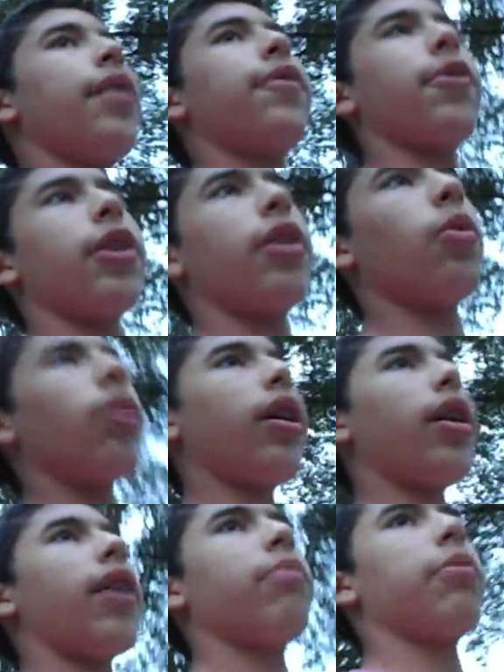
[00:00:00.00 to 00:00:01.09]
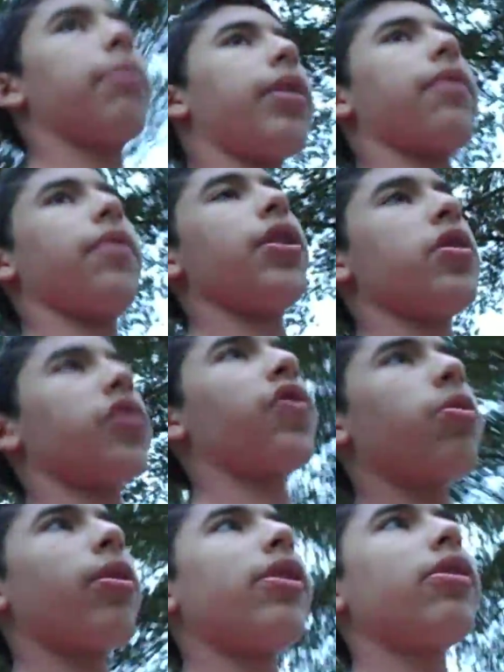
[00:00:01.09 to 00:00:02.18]
if you want to know why I haven't been making videos for
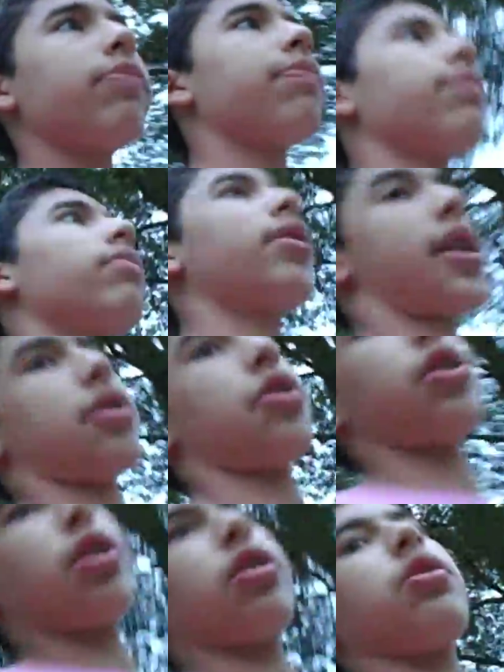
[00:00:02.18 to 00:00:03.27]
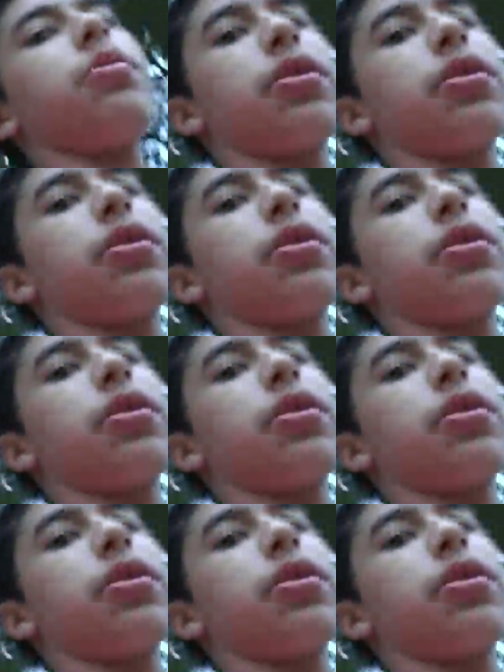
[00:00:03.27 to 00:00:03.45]
a while, that's the challenge you